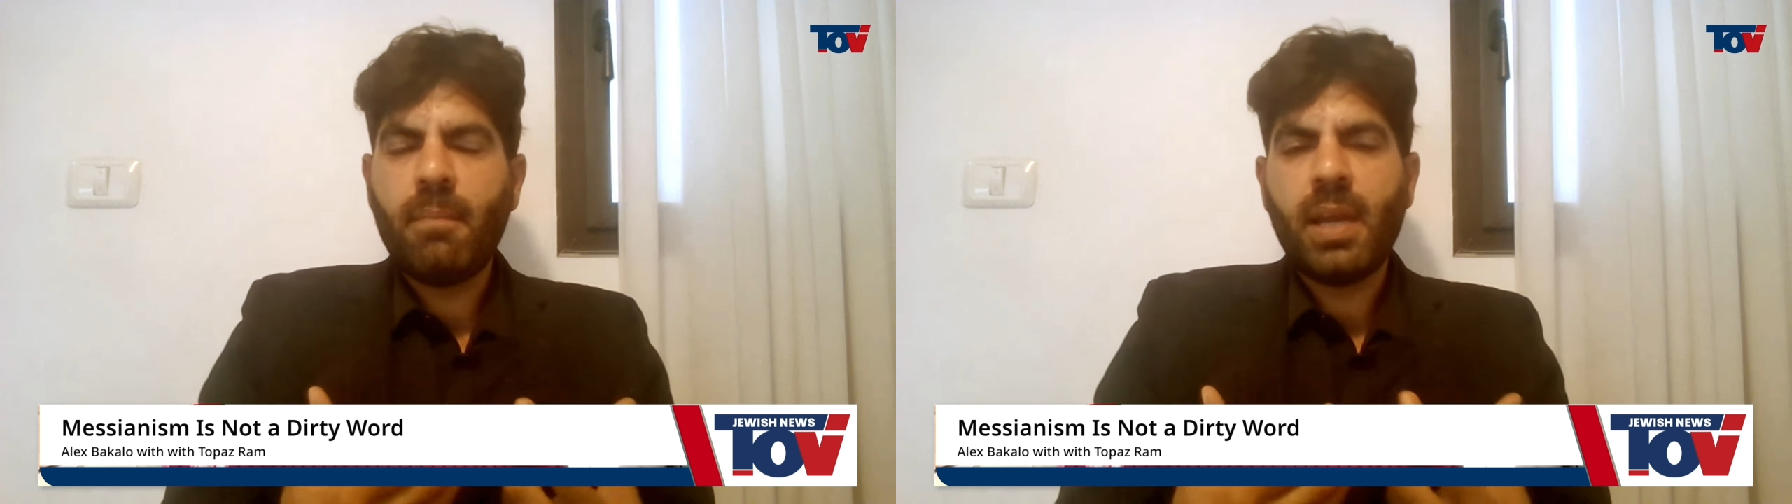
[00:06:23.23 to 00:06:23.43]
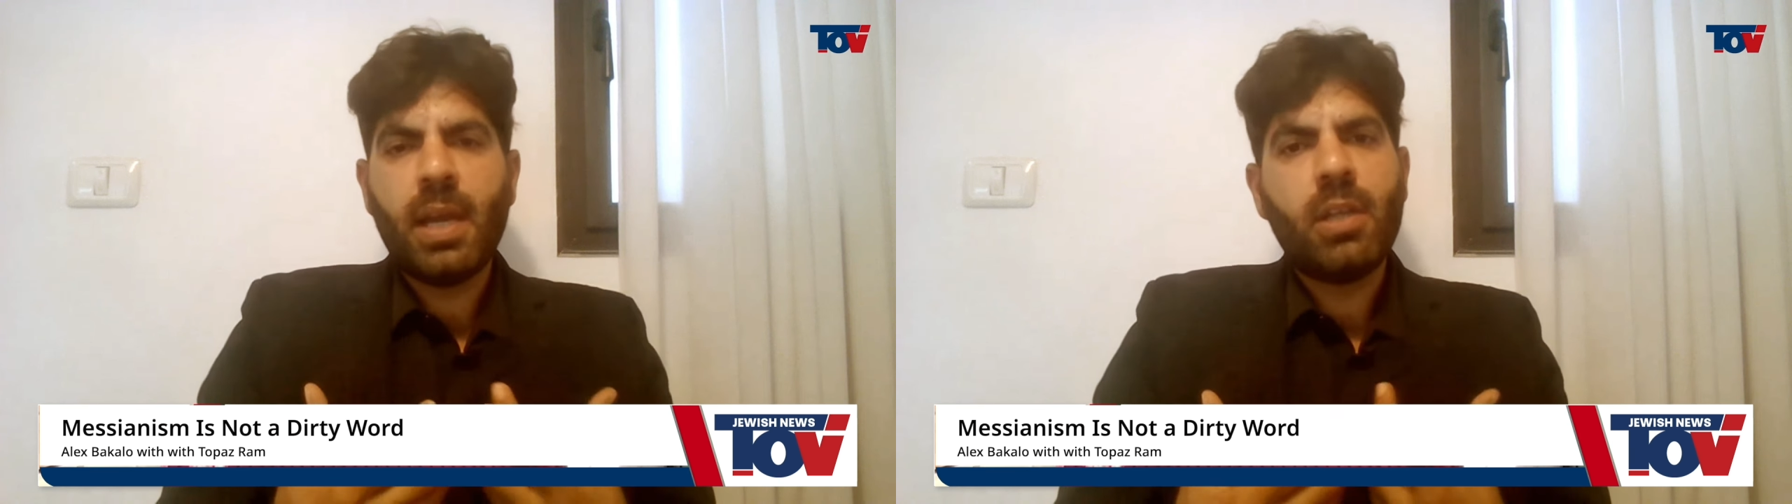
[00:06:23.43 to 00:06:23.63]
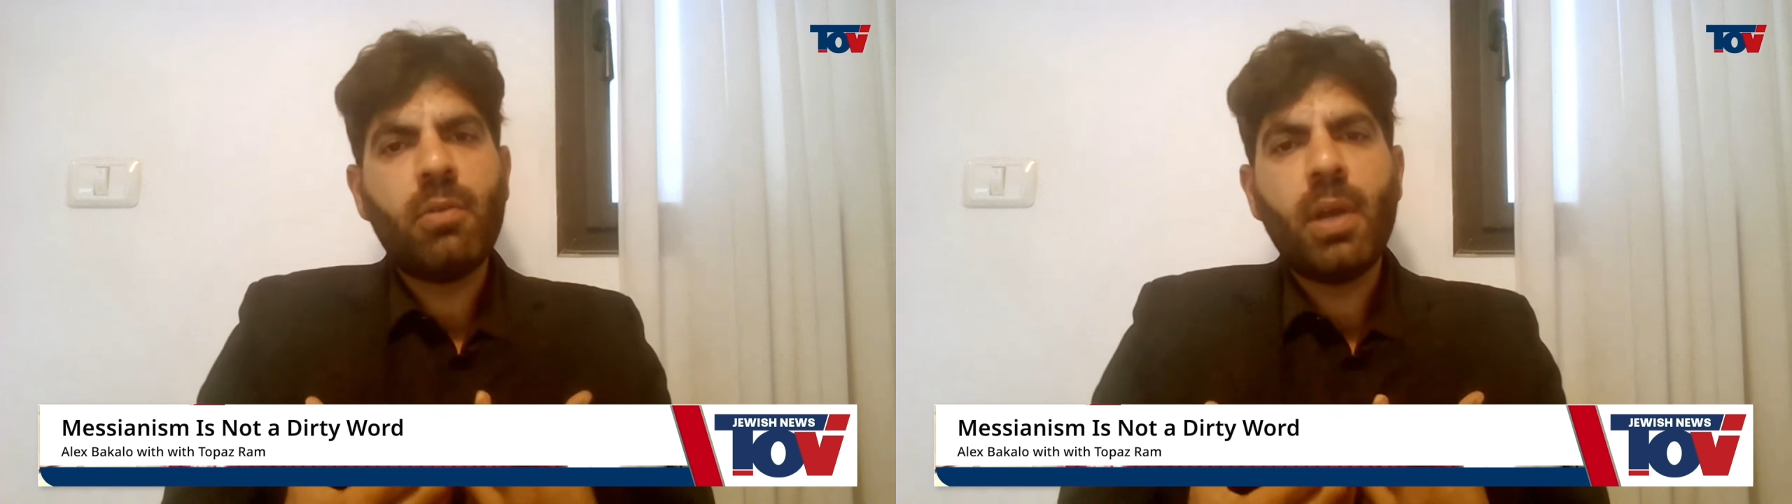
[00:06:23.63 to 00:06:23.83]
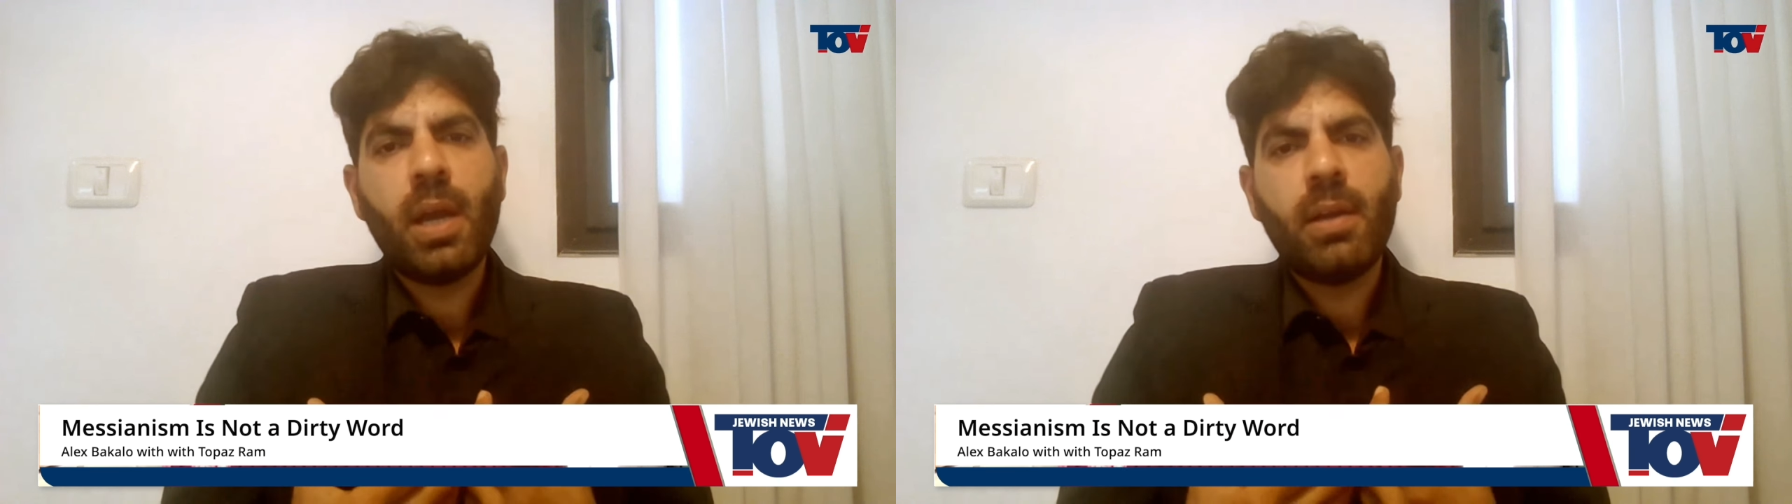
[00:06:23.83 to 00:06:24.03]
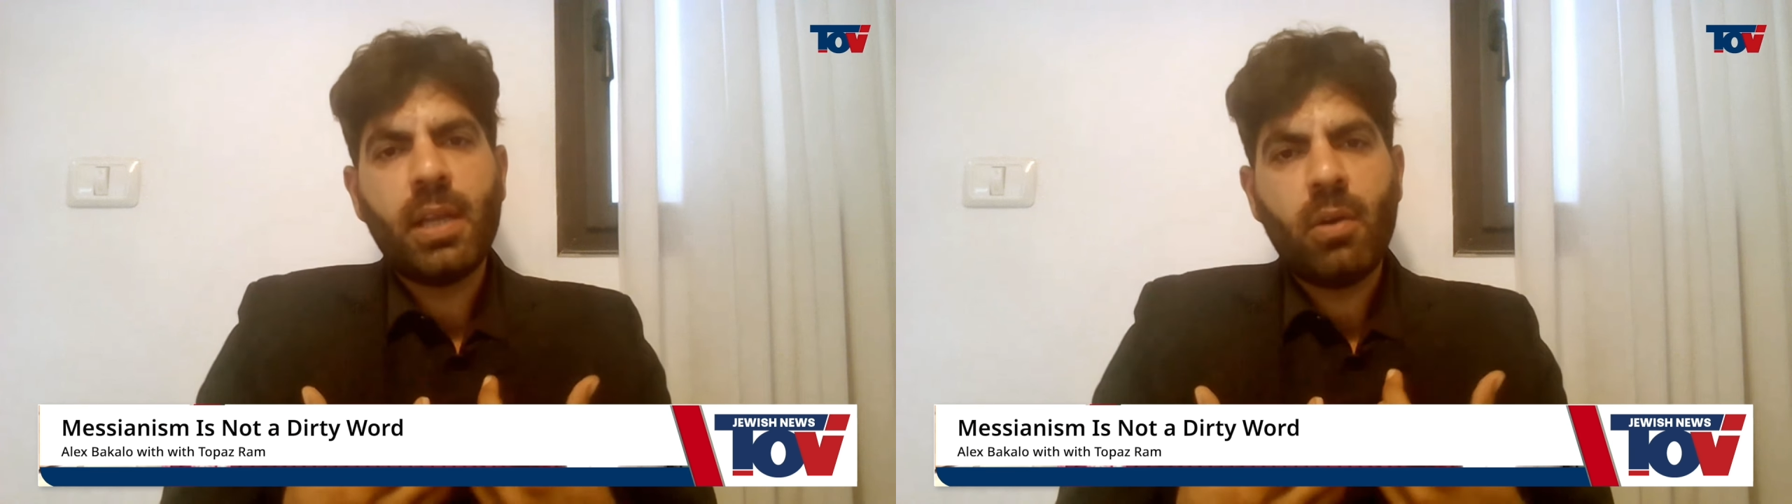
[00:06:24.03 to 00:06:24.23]
because we
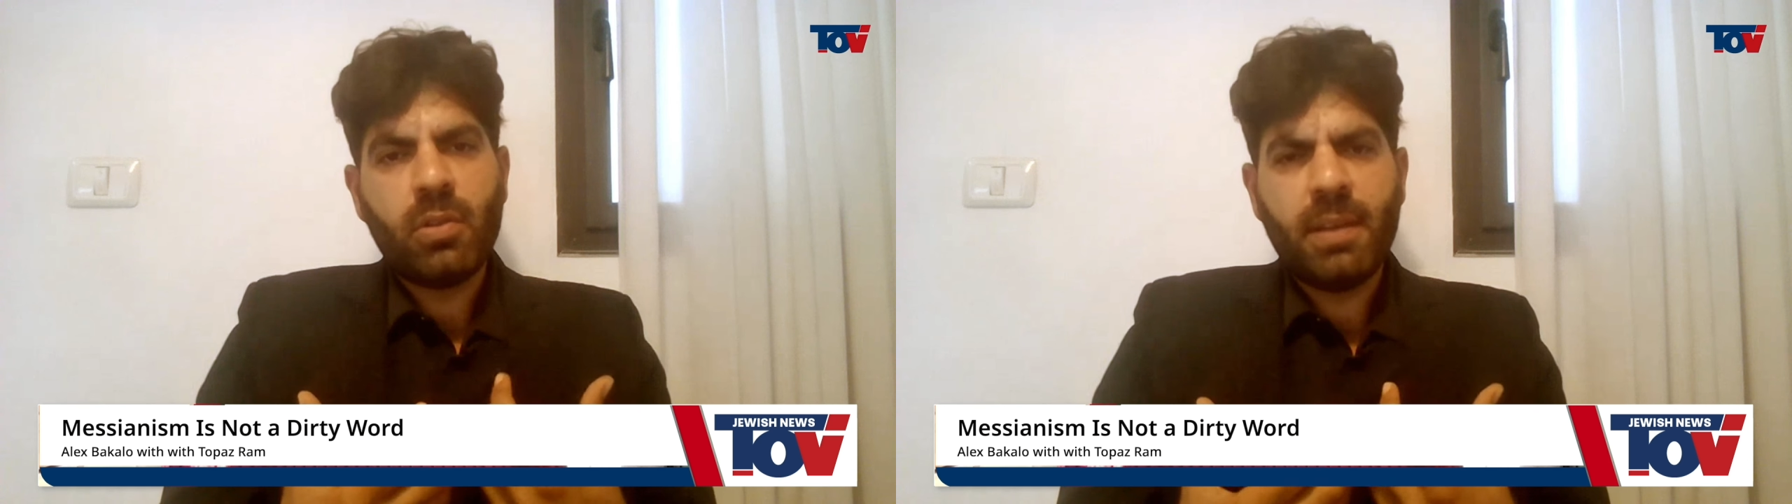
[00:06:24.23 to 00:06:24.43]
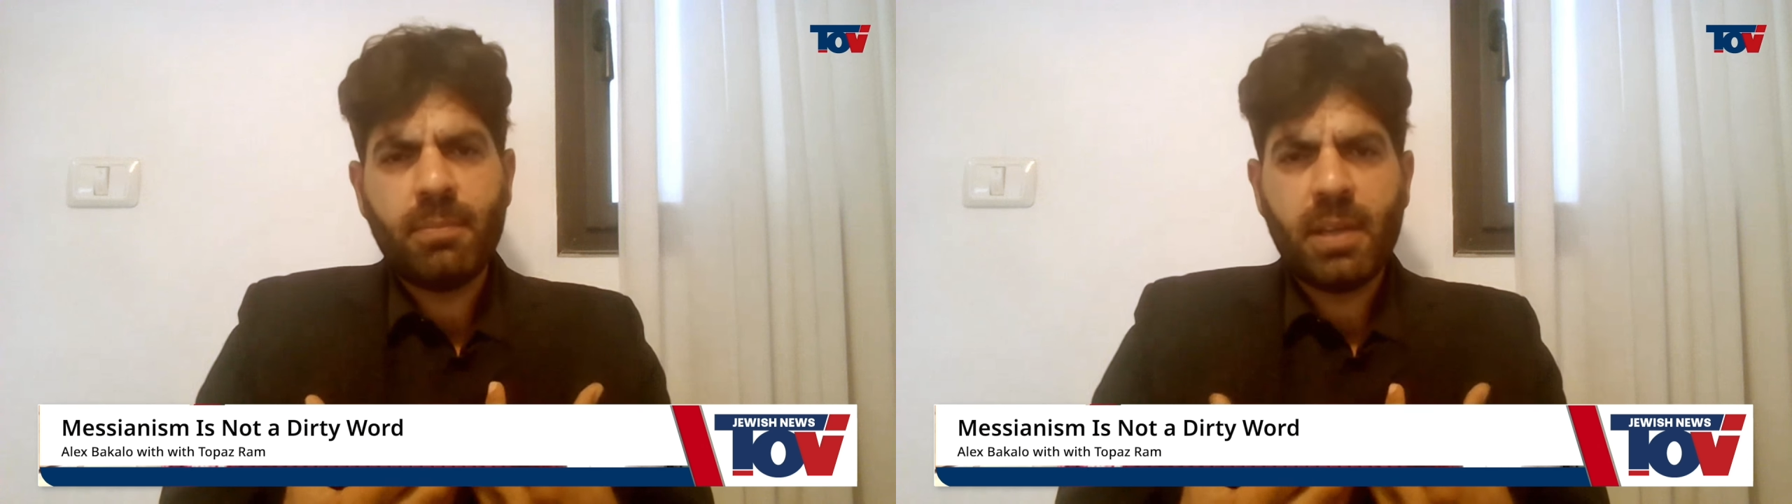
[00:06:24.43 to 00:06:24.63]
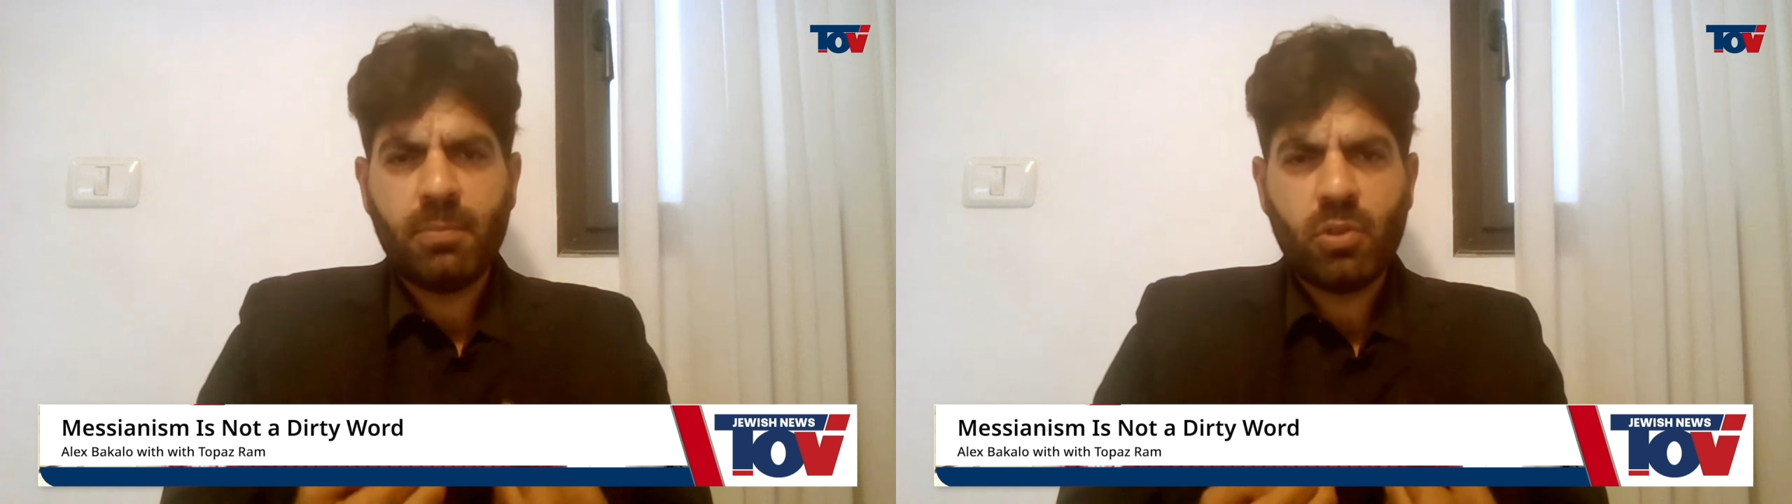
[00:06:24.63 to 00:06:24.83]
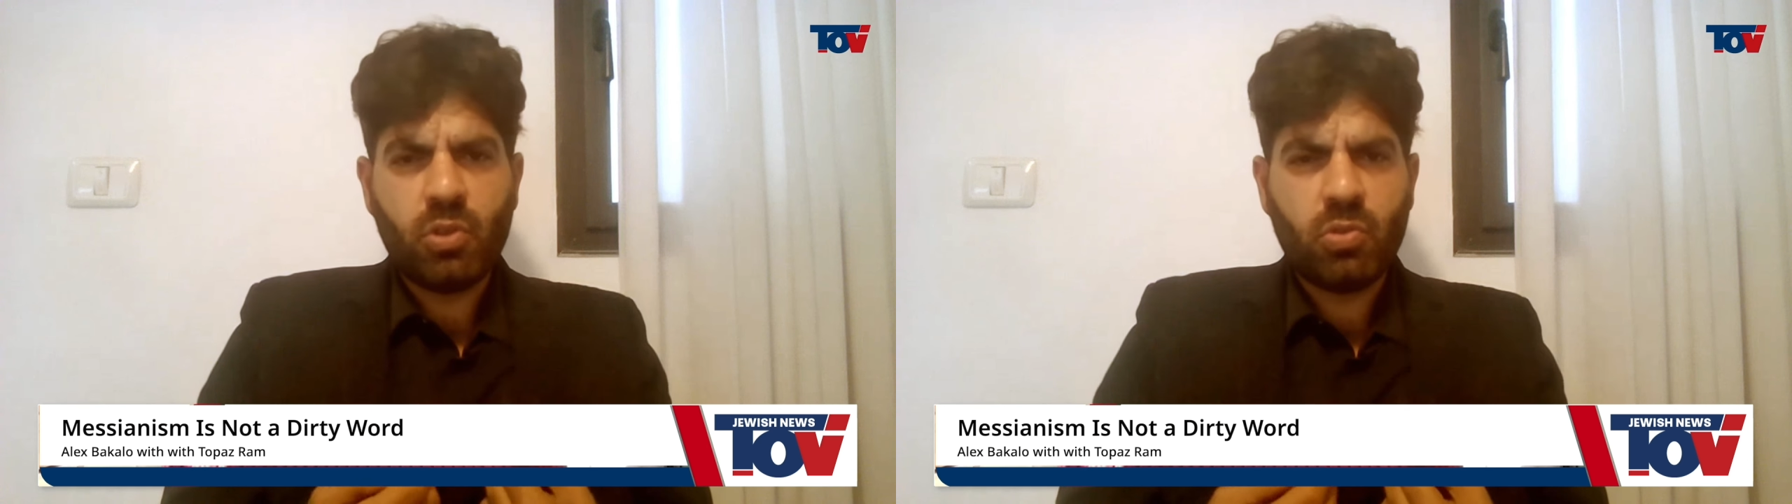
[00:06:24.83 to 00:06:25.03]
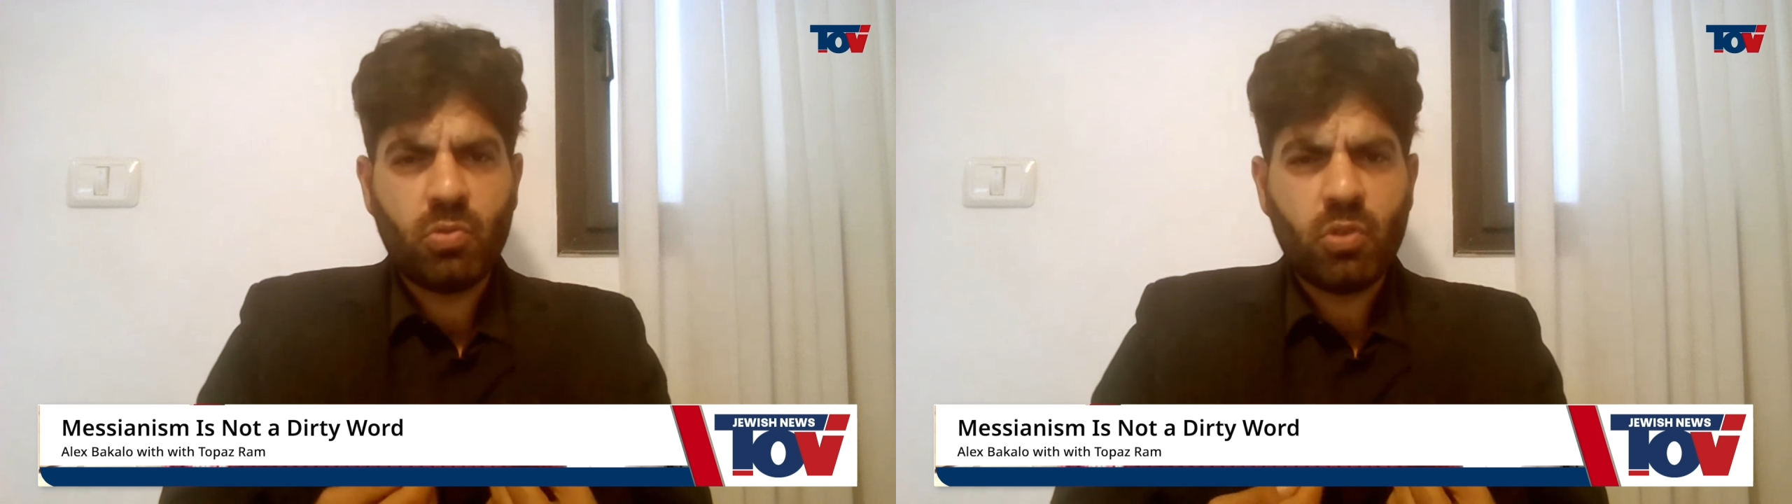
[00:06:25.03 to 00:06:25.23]
are the only
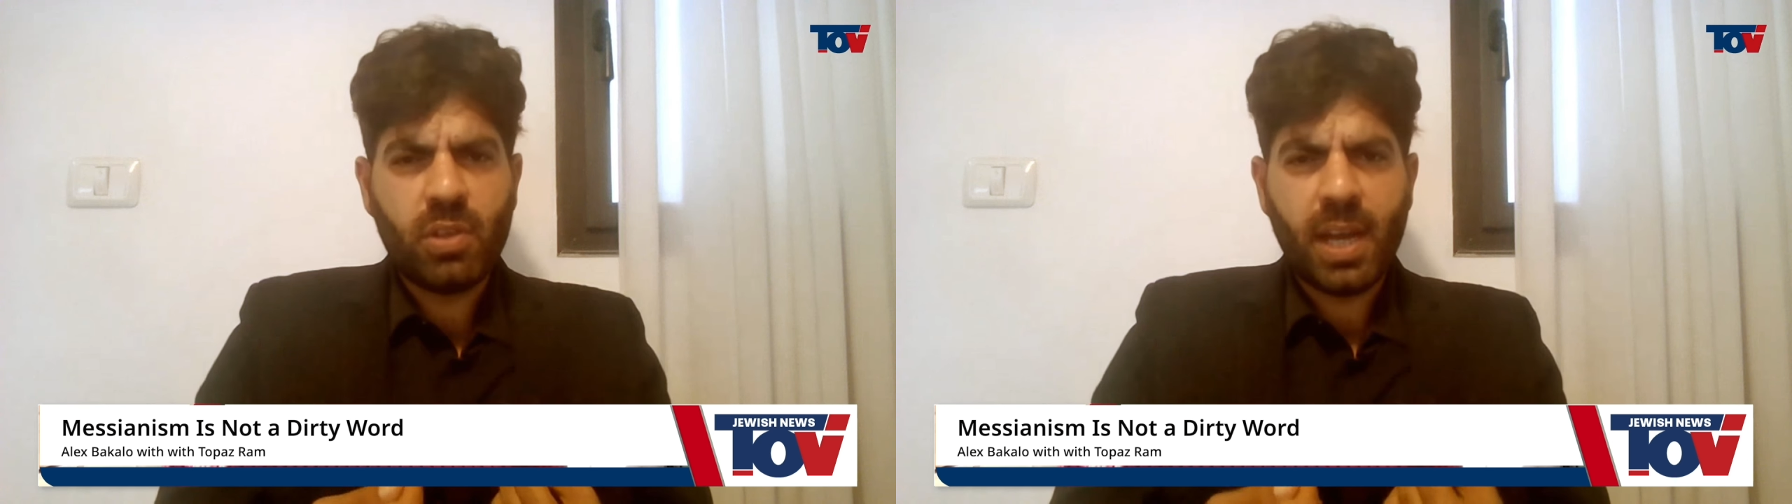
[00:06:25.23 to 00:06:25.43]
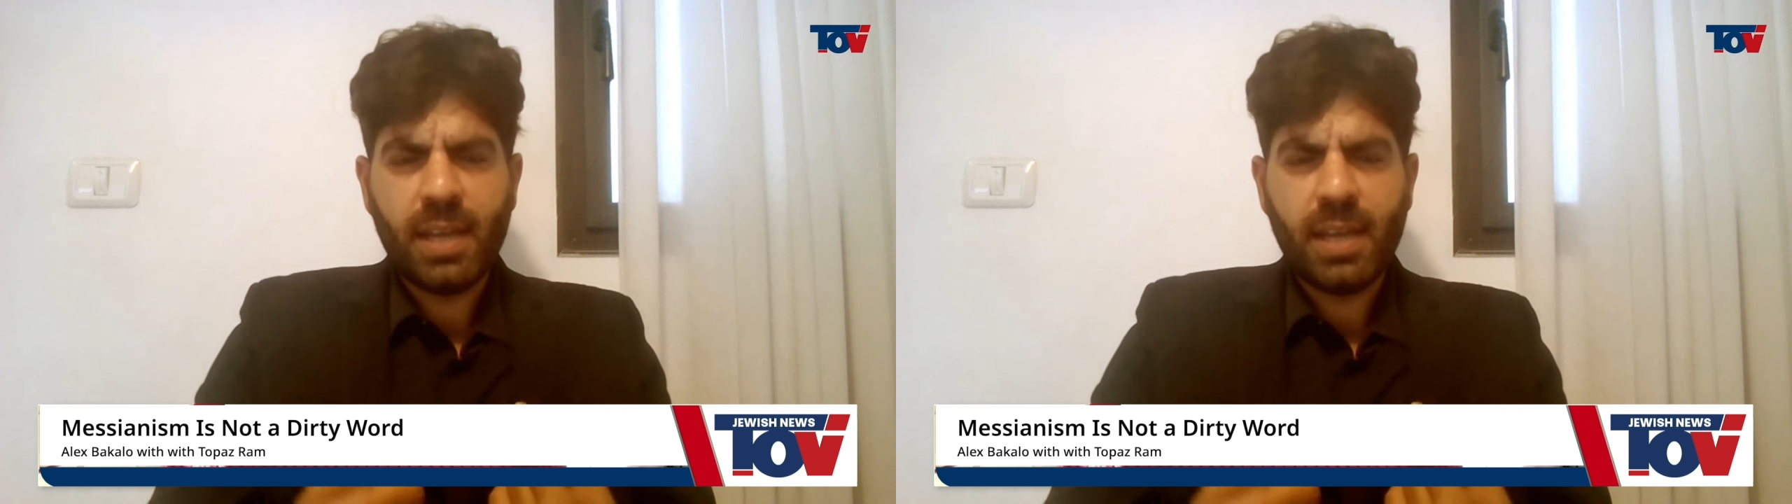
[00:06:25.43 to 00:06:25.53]
people who,